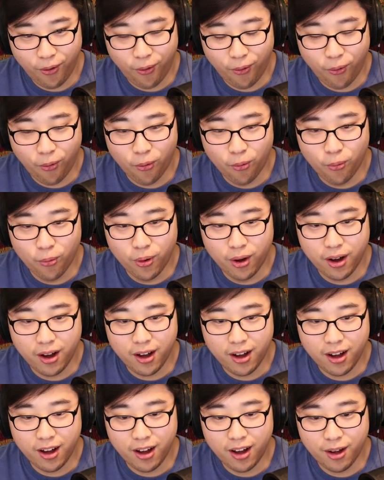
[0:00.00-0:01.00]
Oh
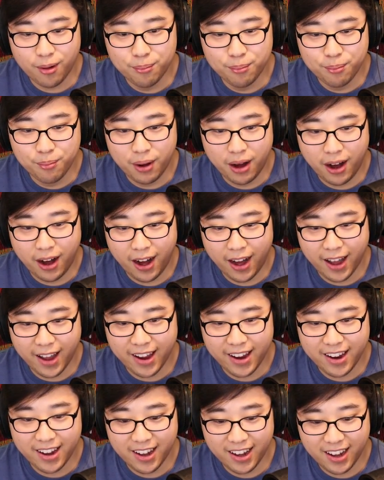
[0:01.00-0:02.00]

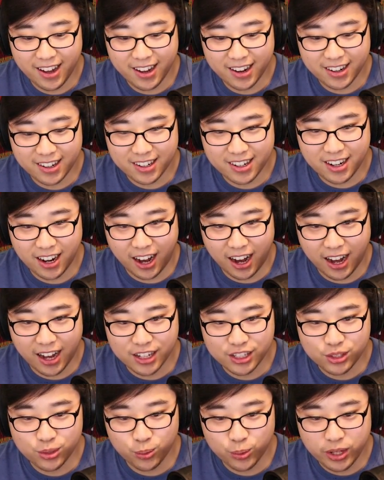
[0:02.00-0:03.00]
my
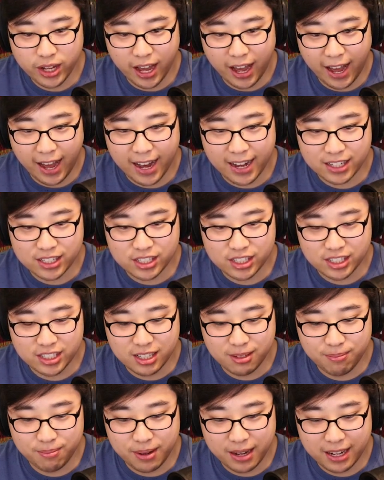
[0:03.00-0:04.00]
gosh, we
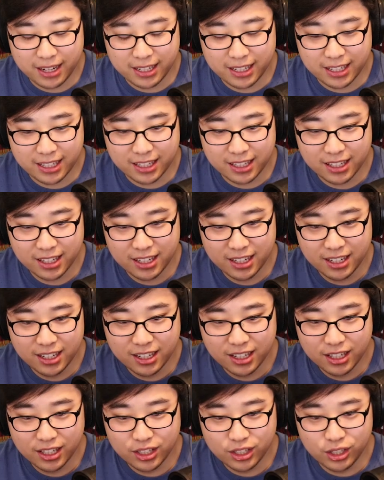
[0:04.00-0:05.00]
actually made it
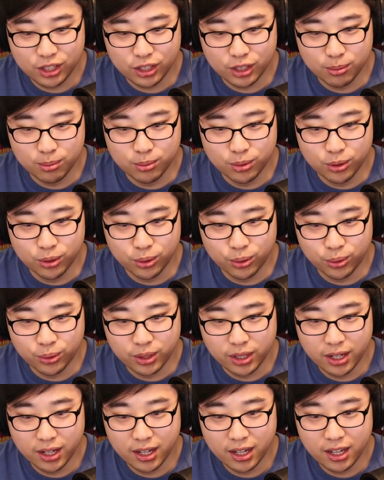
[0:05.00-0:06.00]
to the
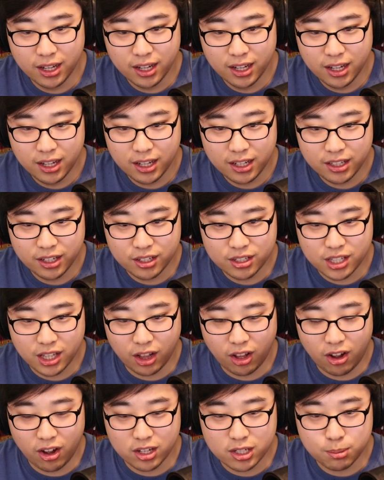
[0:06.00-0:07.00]
moon. There's the
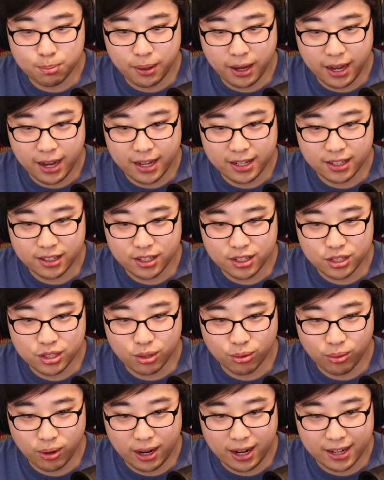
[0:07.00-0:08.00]
launch pad and there's
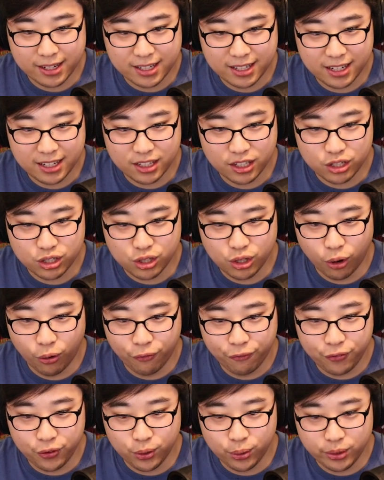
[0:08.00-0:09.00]
the rocket. There's no
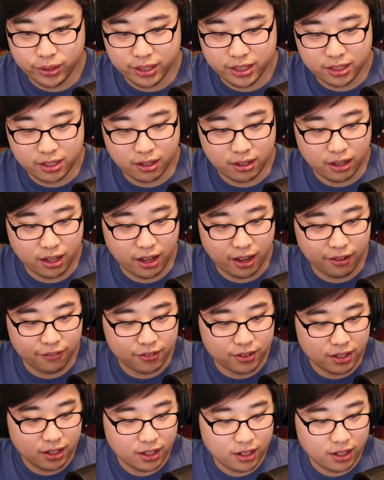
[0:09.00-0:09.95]
fuel in there left.